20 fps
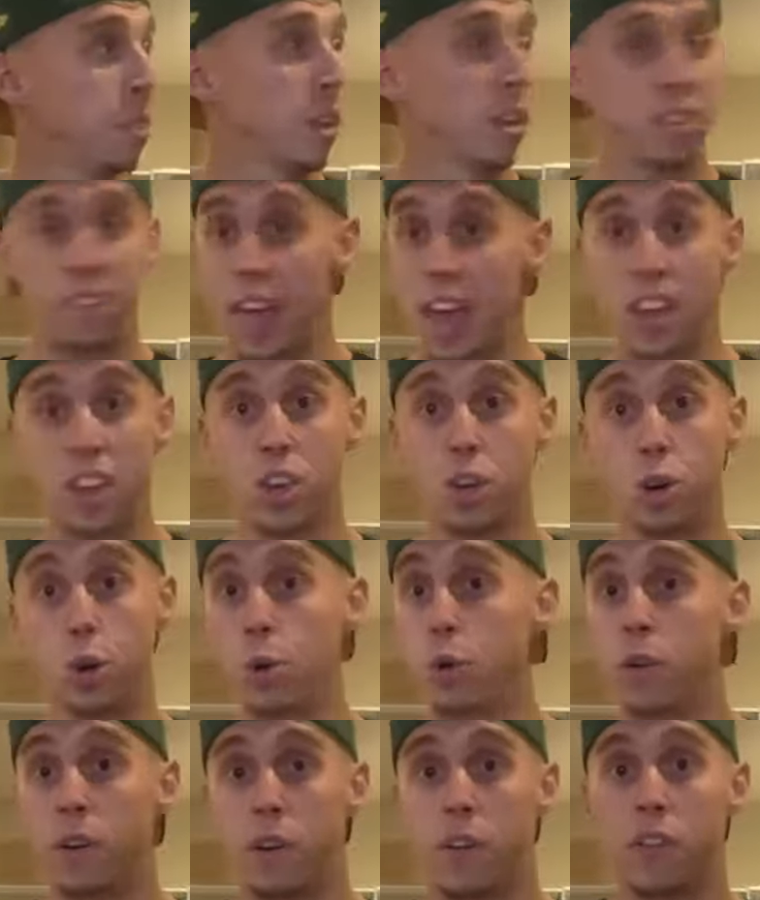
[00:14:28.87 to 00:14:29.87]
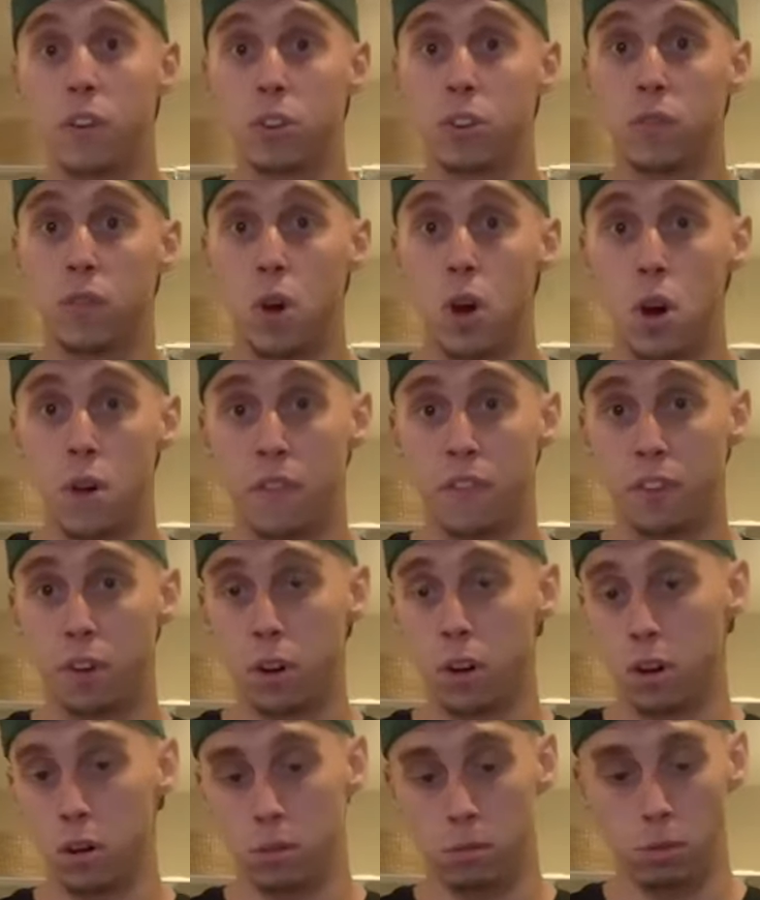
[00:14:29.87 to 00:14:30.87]
thank you, first of all,
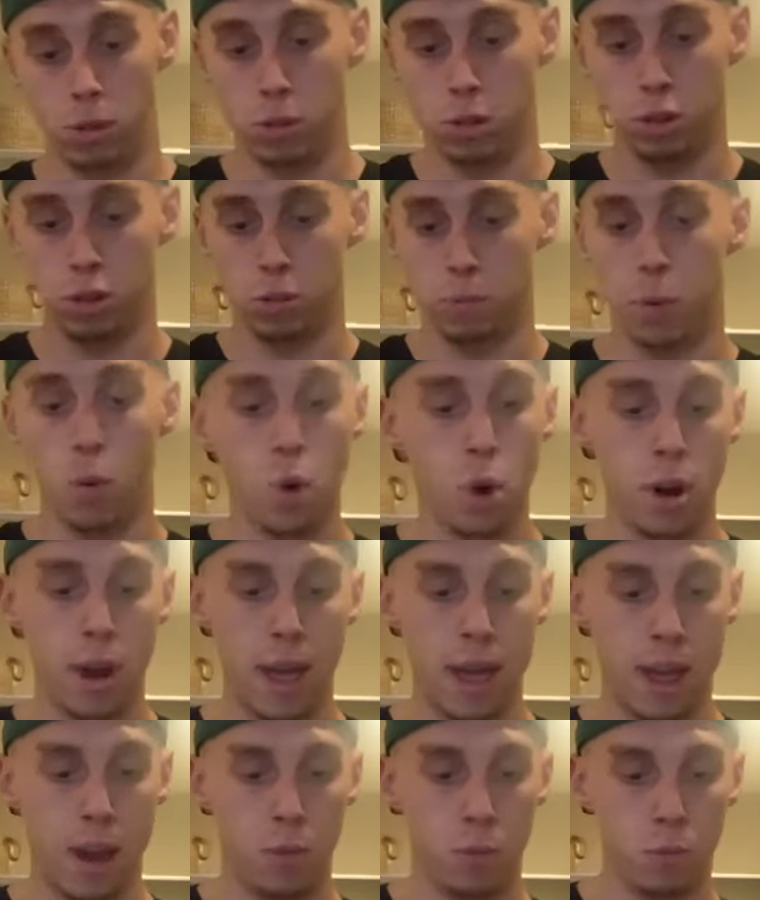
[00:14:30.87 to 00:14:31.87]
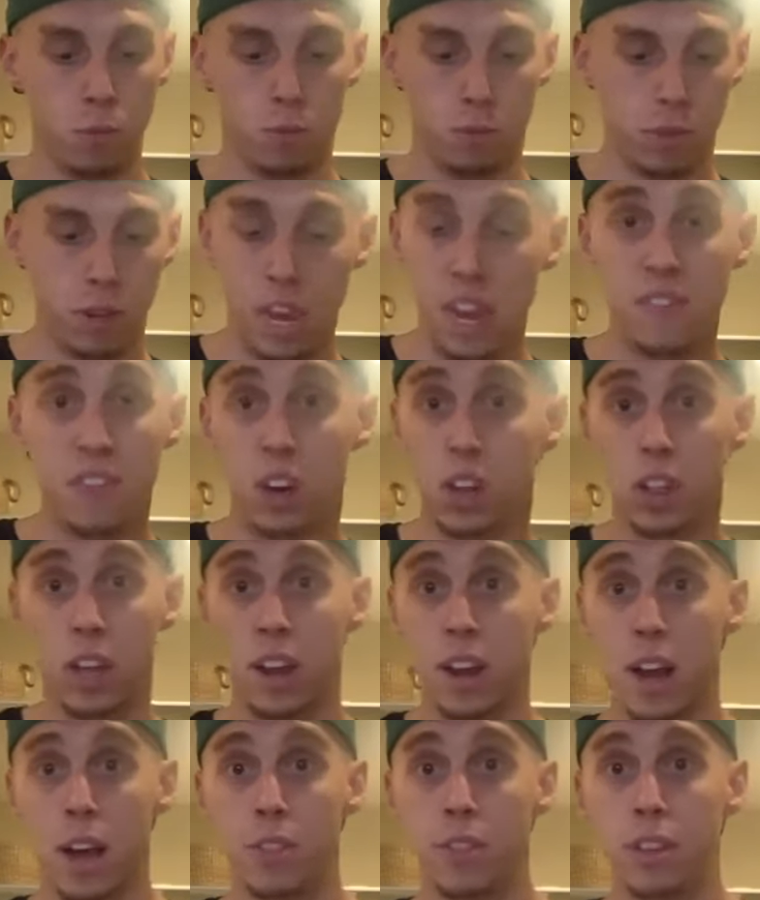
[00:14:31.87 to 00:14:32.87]
for your support and even
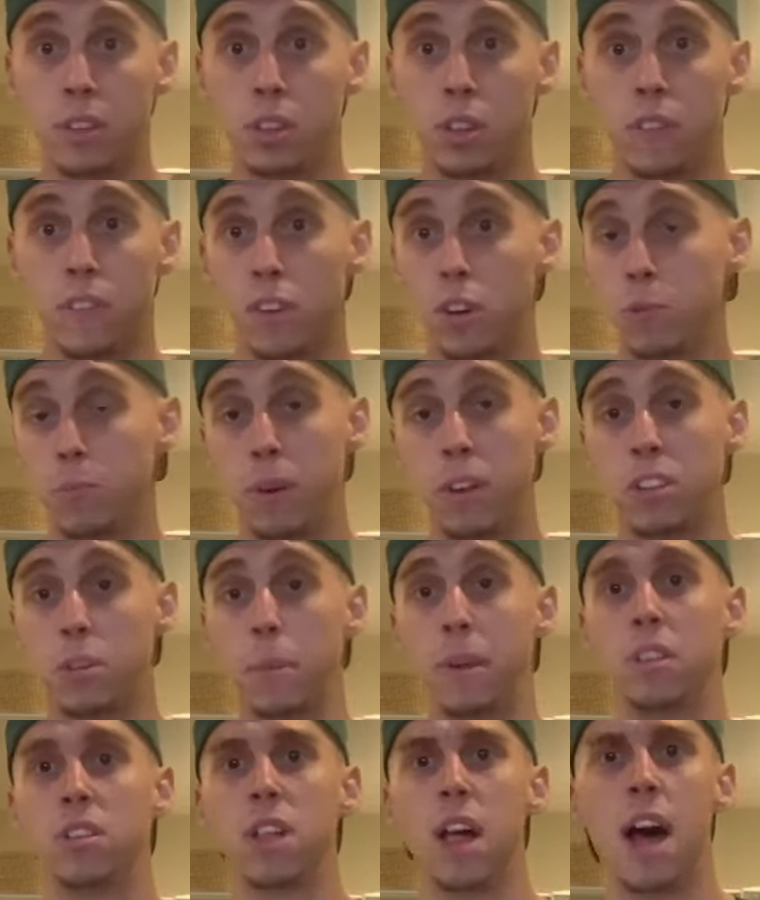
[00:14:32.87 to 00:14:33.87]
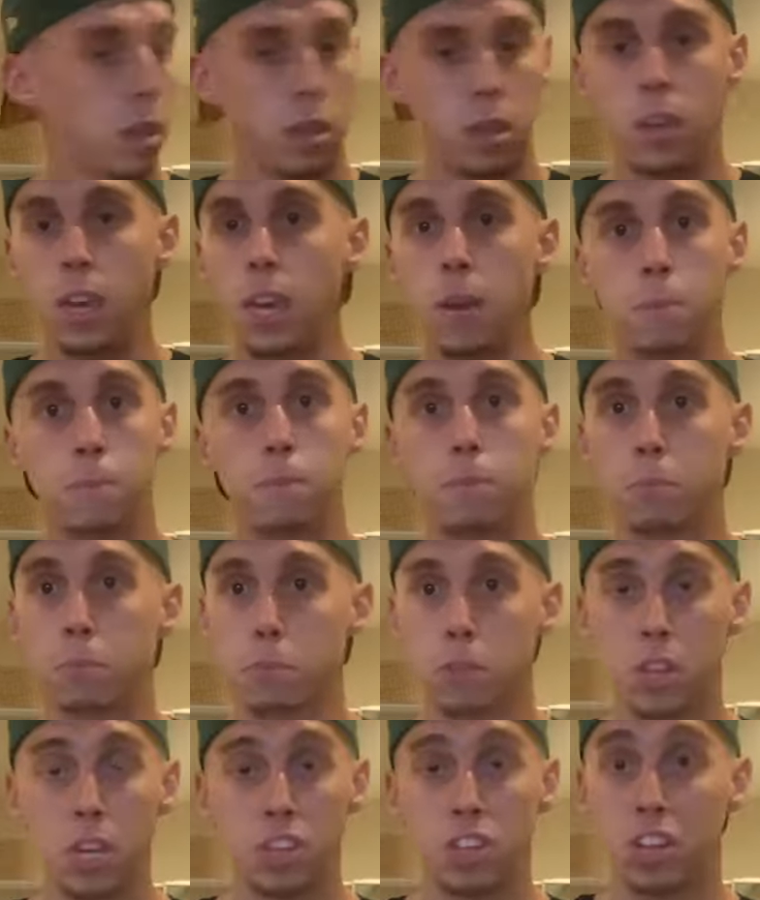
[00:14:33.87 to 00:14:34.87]
clicking on this in the first place. It means a lot. Keep
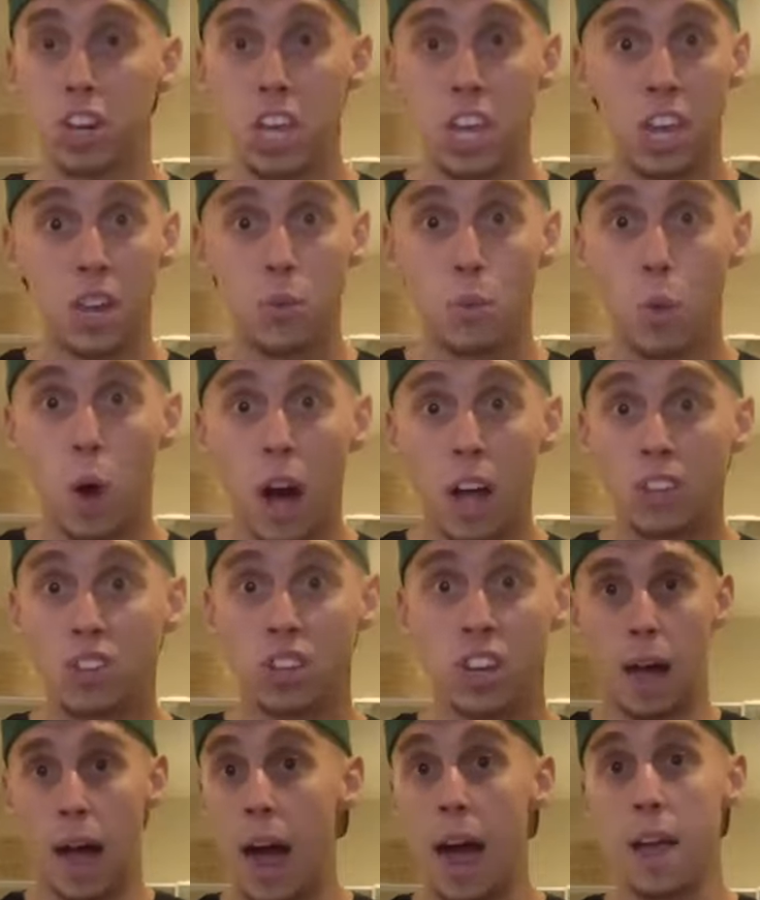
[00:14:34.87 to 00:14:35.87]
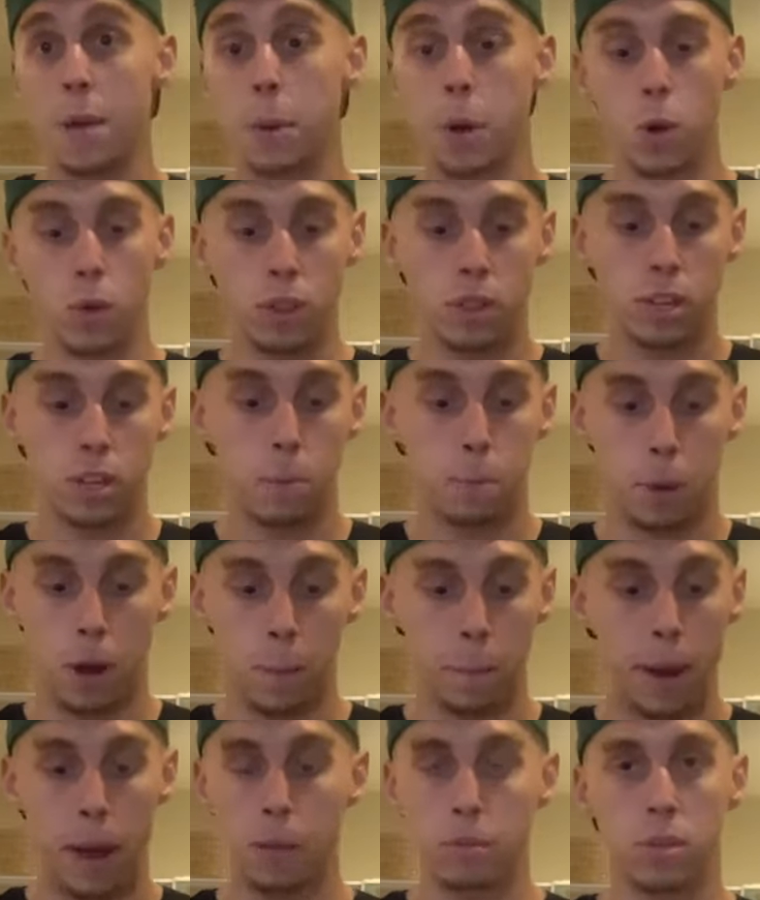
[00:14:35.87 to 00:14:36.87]
listening and watching. I'm going to
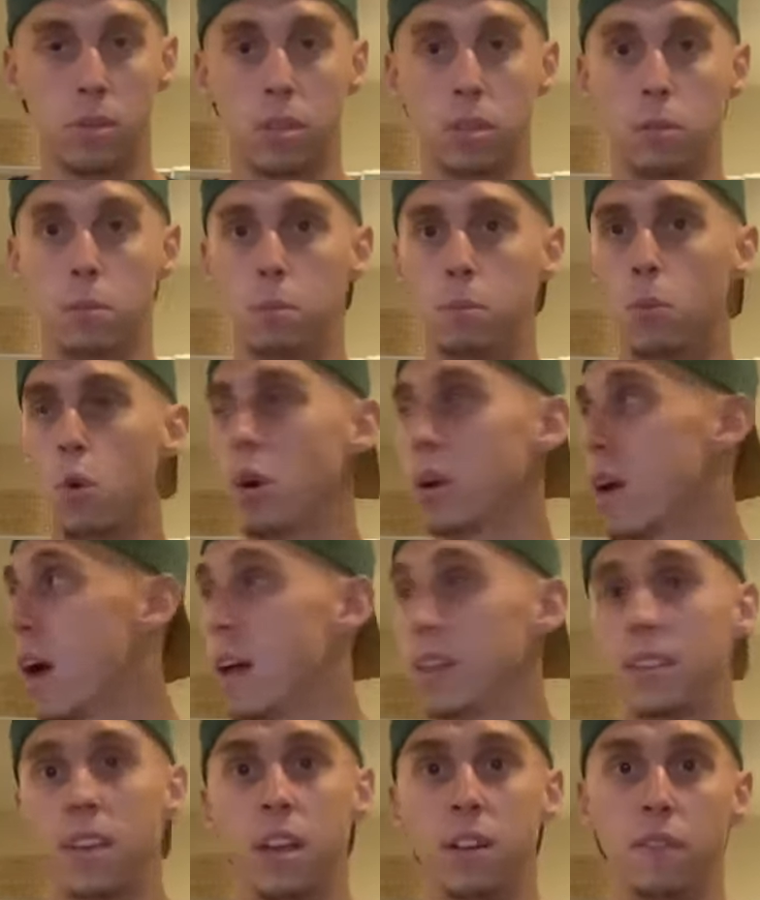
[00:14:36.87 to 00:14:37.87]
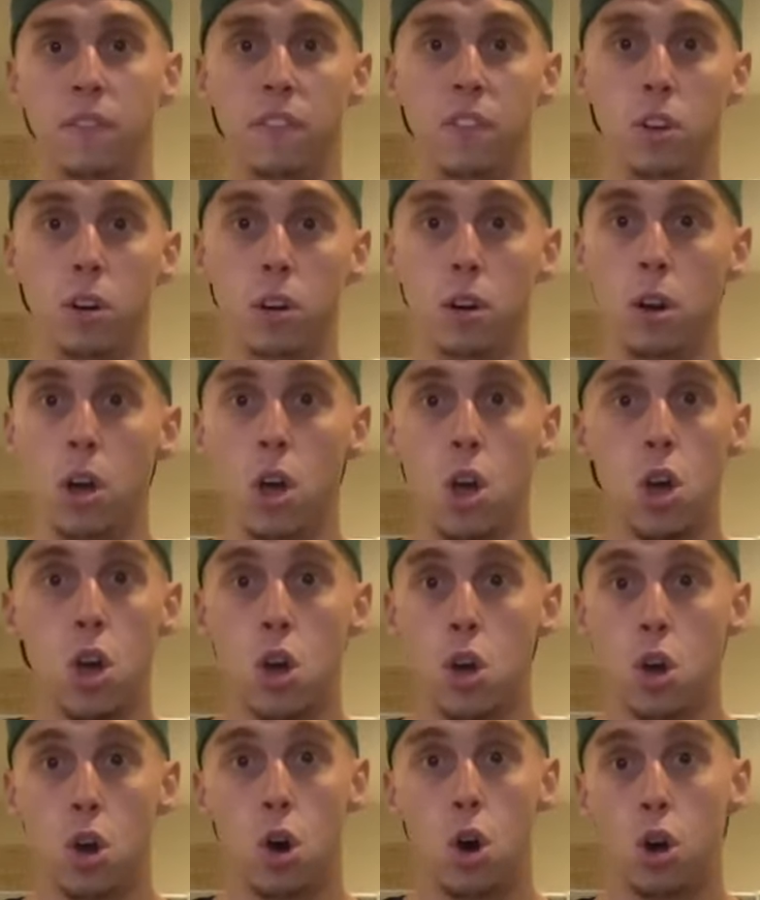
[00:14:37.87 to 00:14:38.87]
pump out some more content for
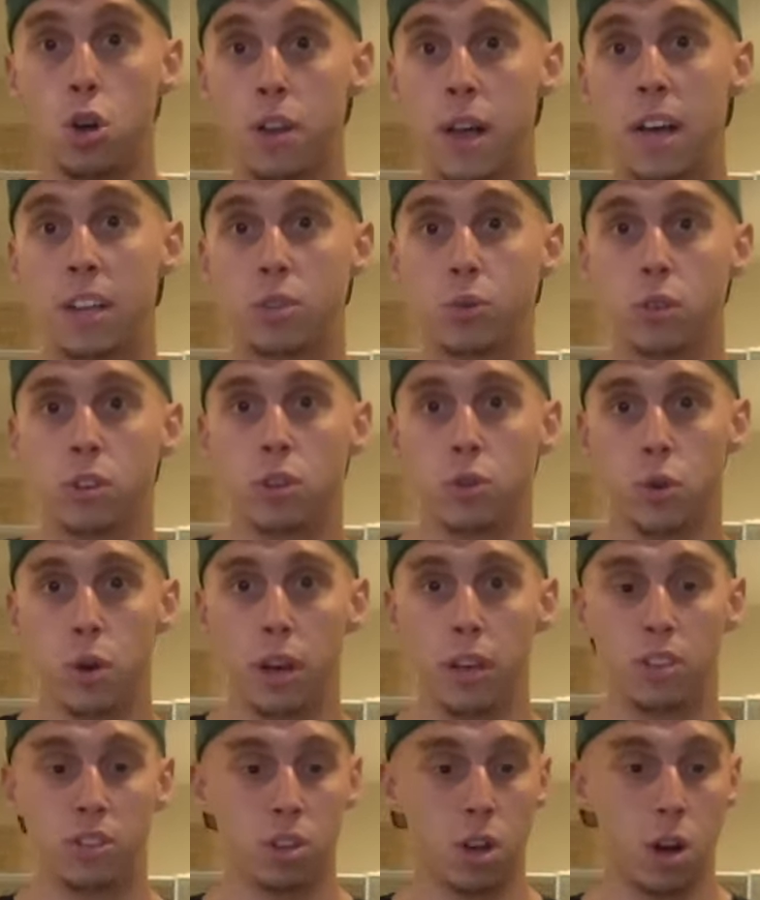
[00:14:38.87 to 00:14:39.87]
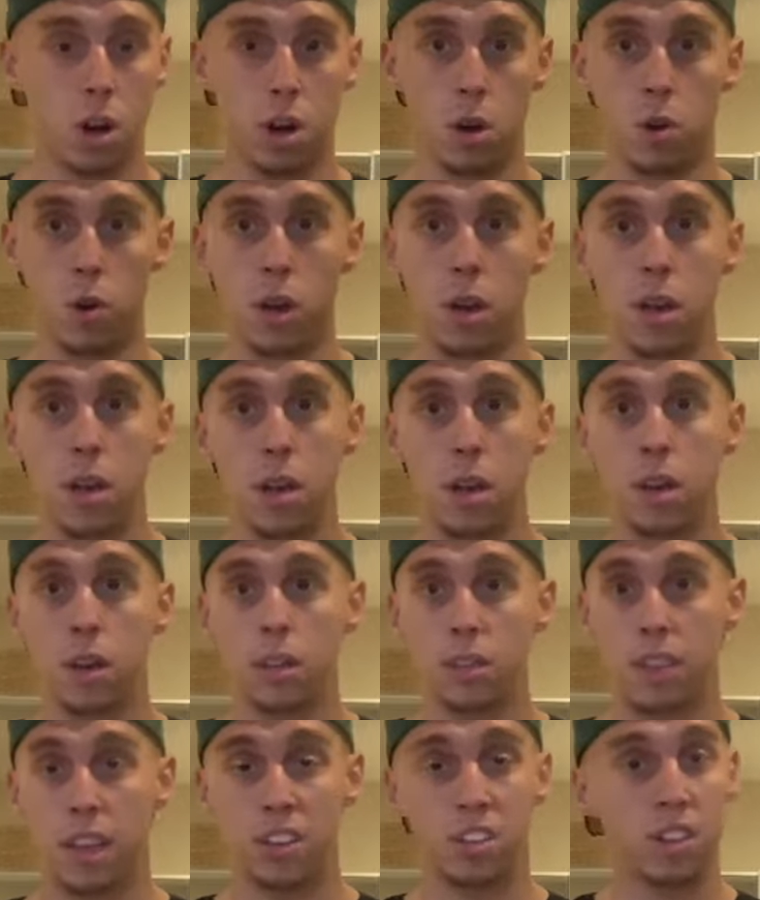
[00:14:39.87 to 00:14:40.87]
all you guys to enjoy. So
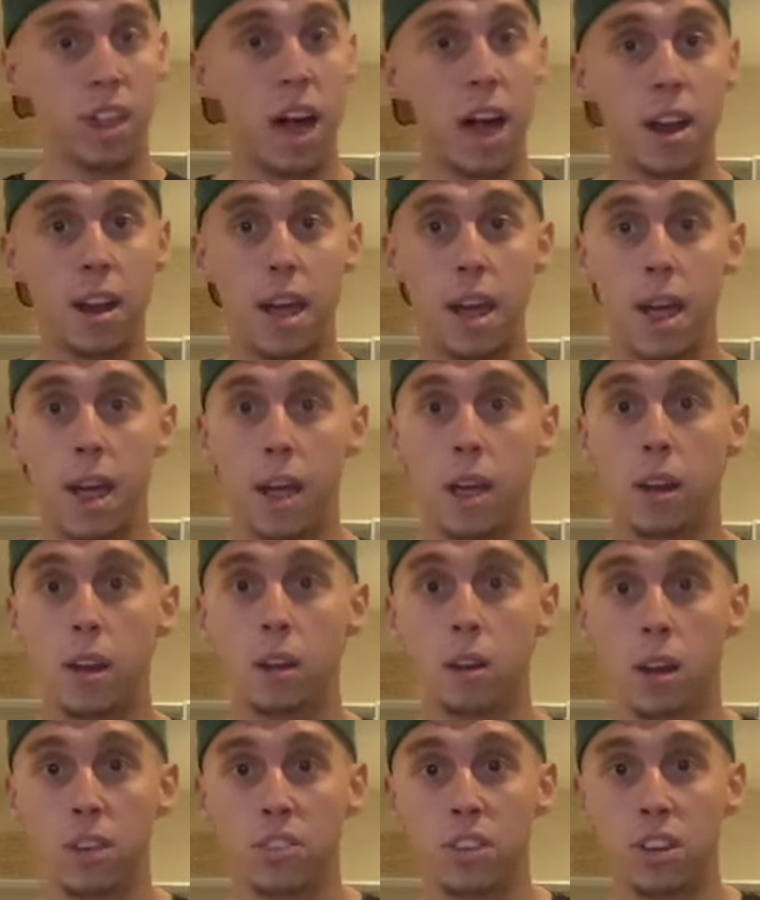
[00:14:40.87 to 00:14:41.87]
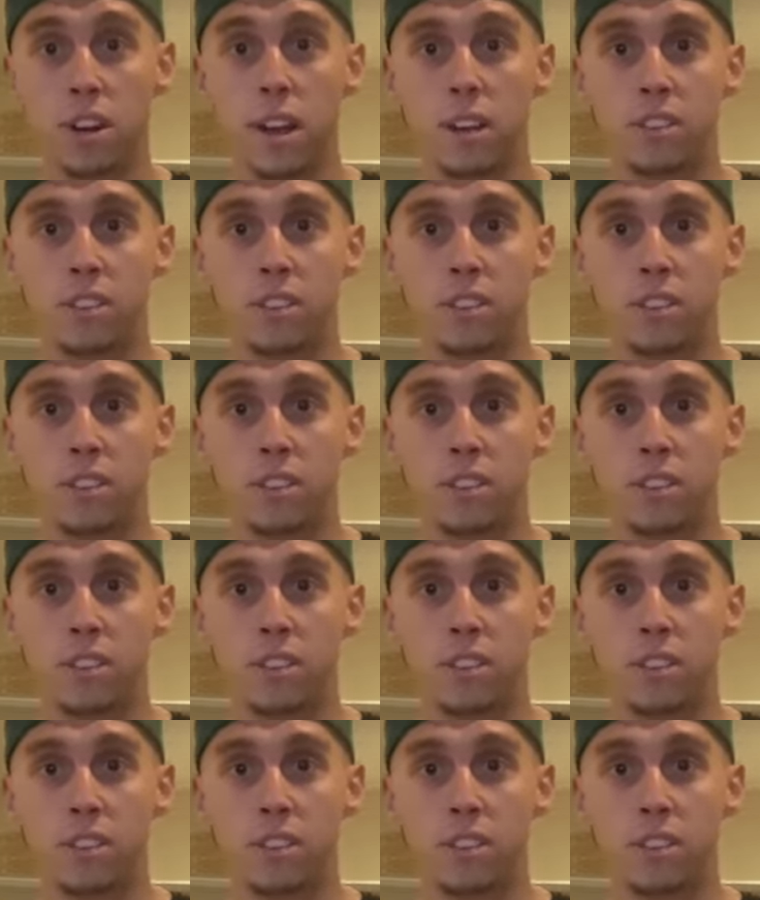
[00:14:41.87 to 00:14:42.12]
thanks a lot, and I'll see you next